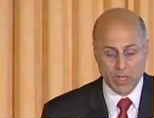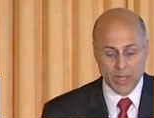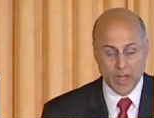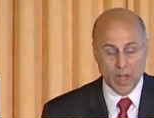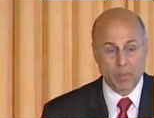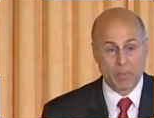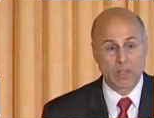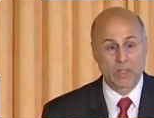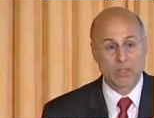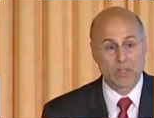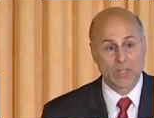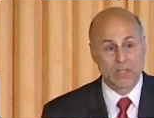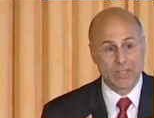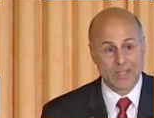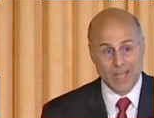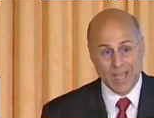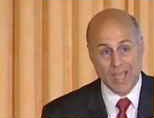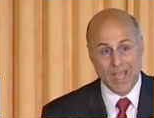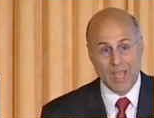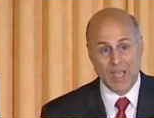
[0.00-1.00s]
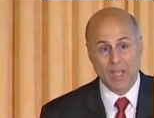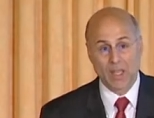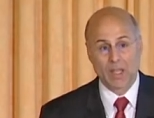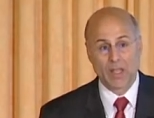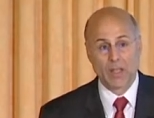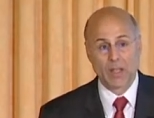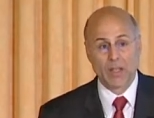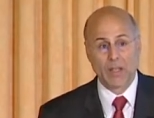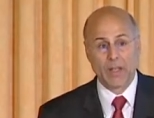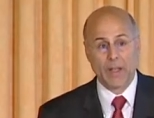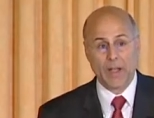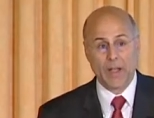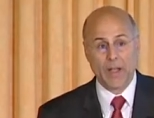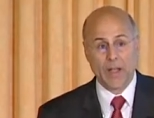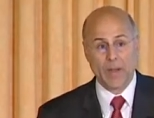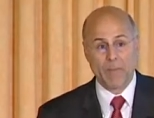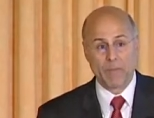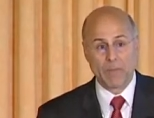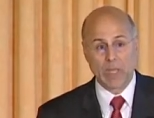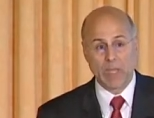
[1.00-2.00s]
But today,
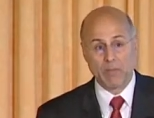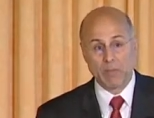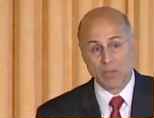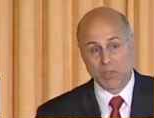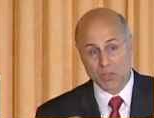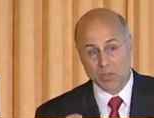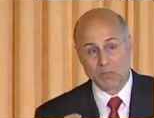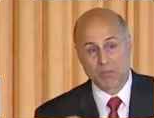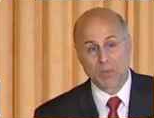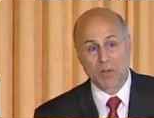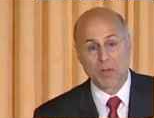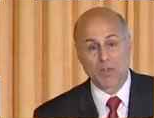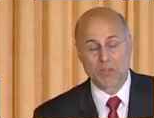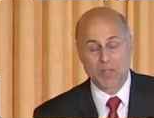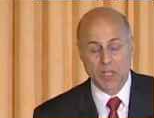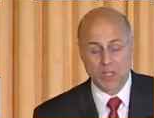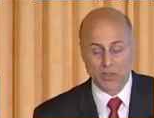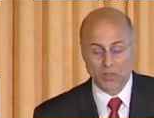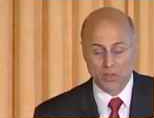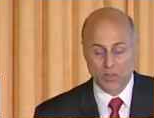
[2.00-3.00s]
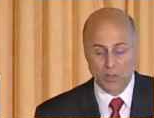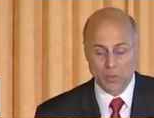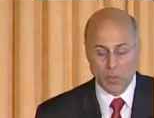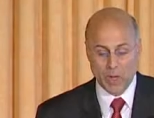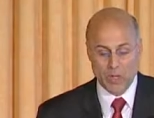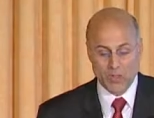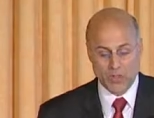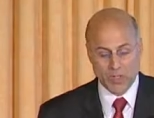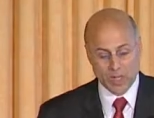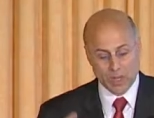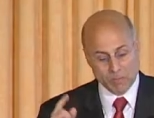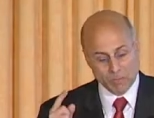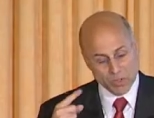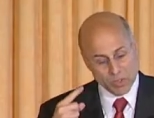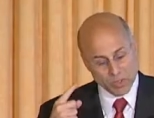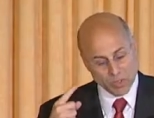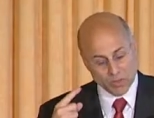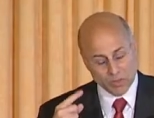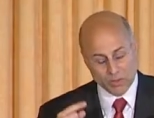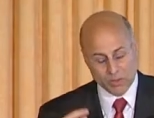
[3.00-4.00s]
even some very technical ways that I'm
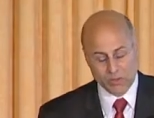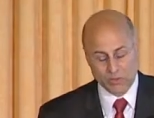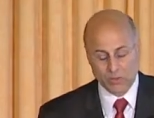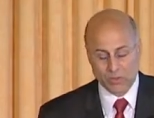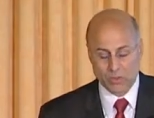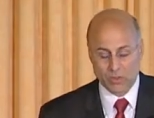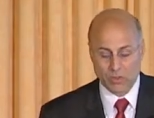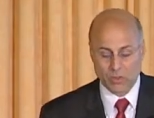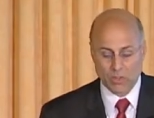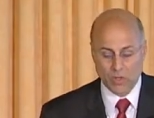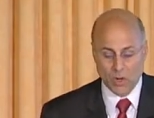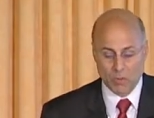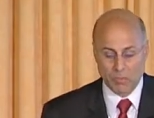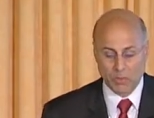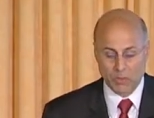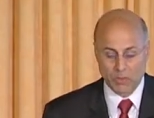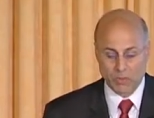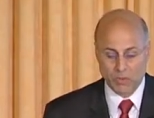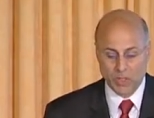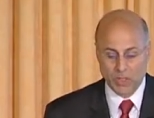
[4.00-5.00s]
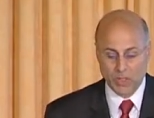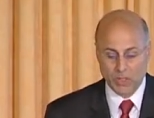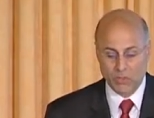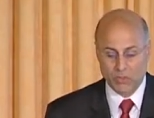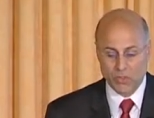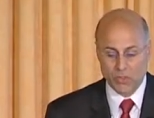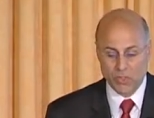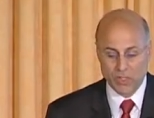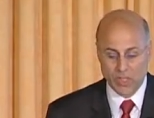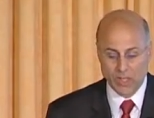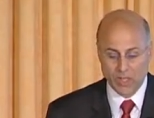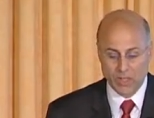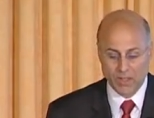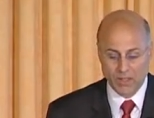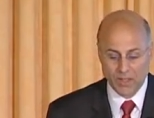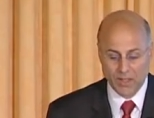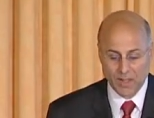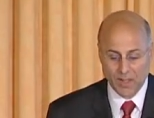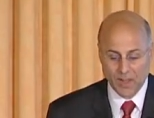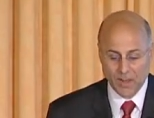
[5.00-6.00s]
still trying to
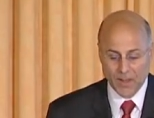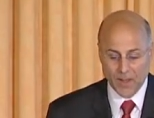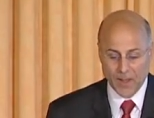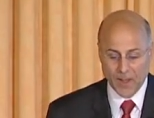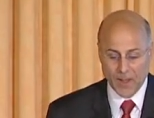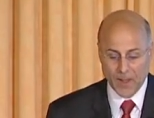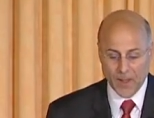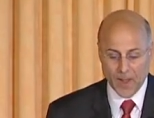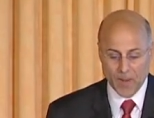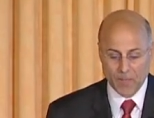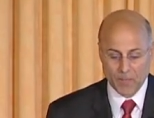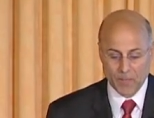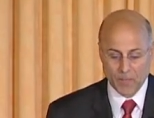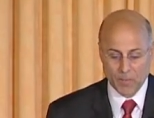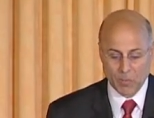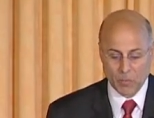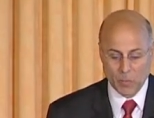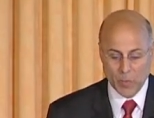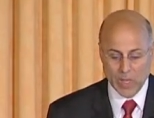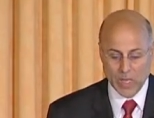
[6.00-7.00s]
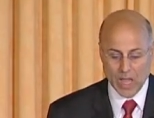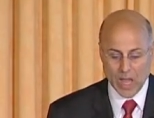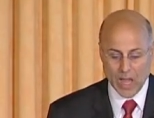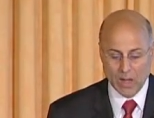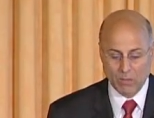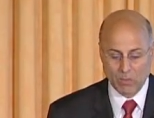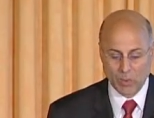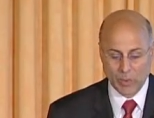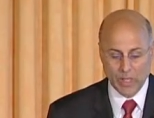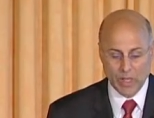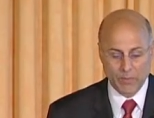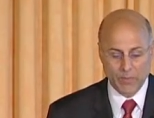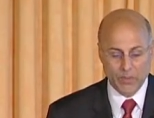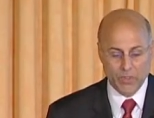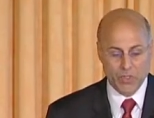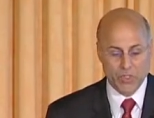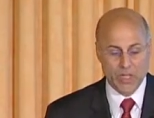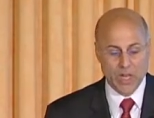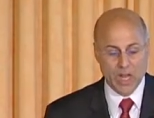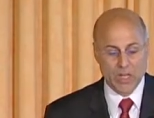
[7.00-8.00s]
understand, we got really at the
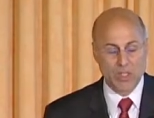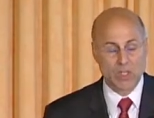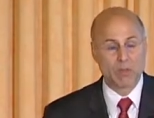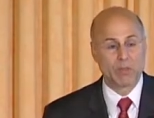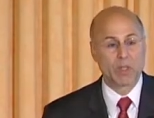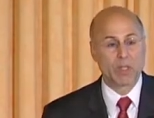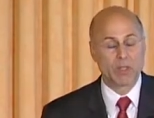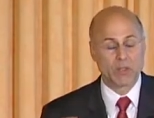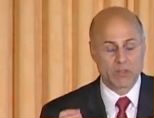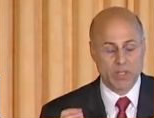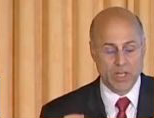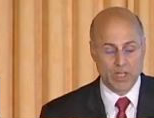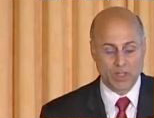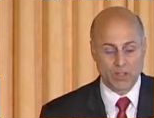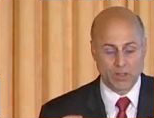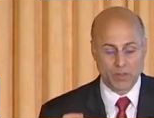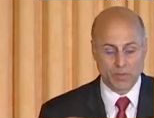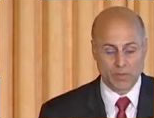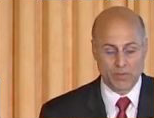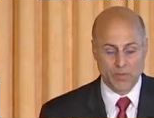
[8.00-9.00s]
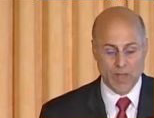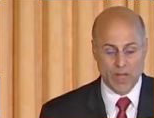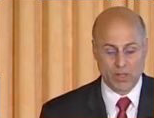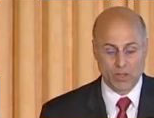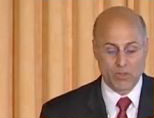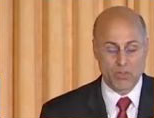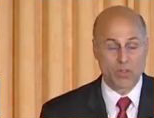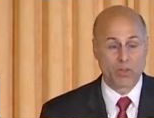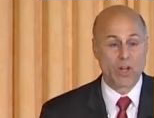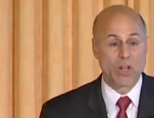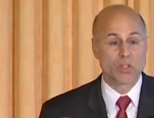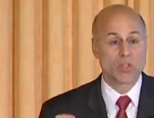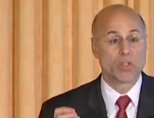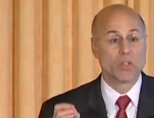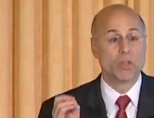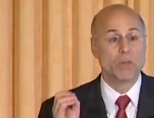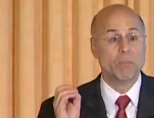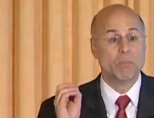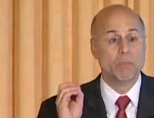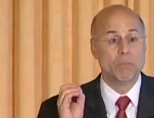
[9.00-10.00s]
scientific and technical factors that are
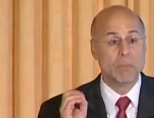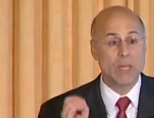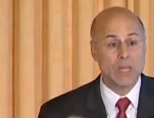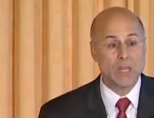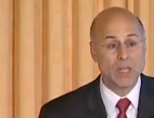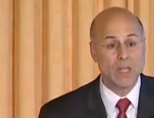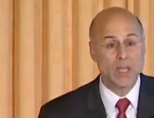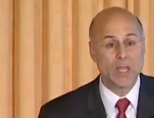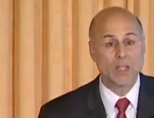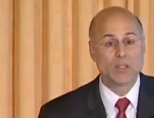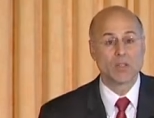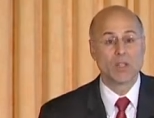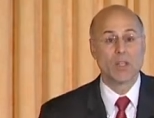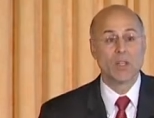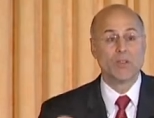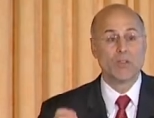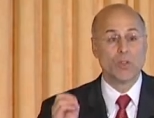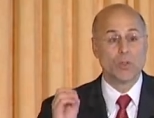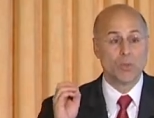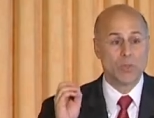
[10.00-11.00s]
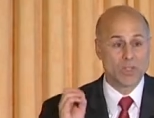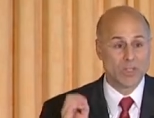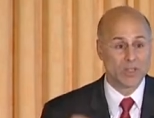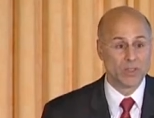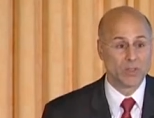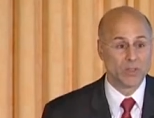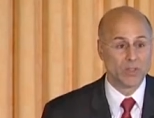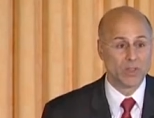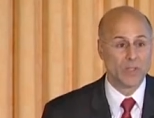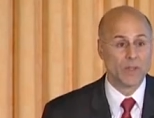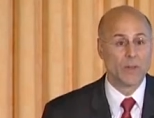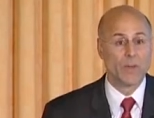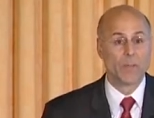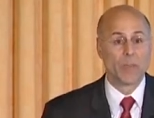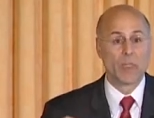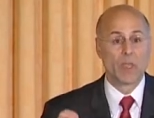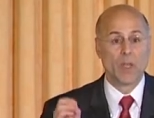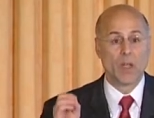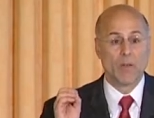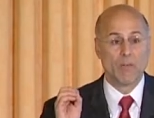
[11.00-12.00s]
actually going to mediate the utility
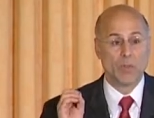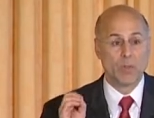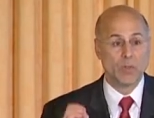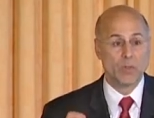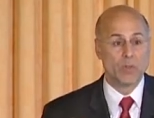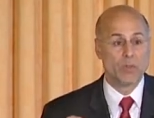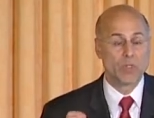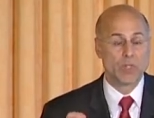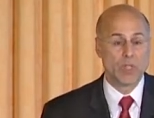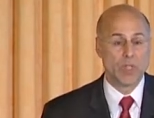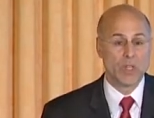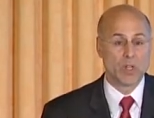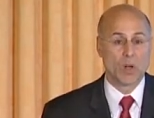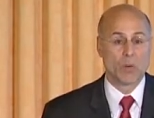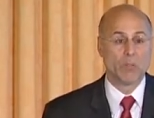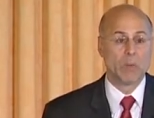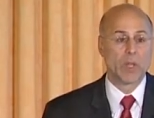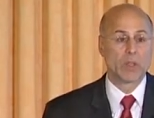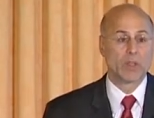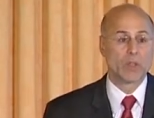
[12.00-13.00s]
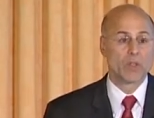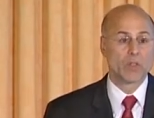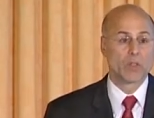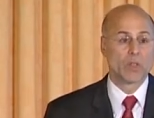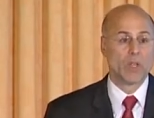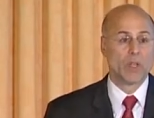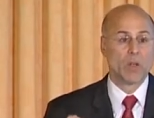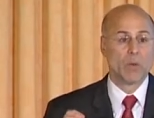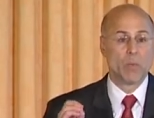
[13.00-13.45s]
of the new CER methods.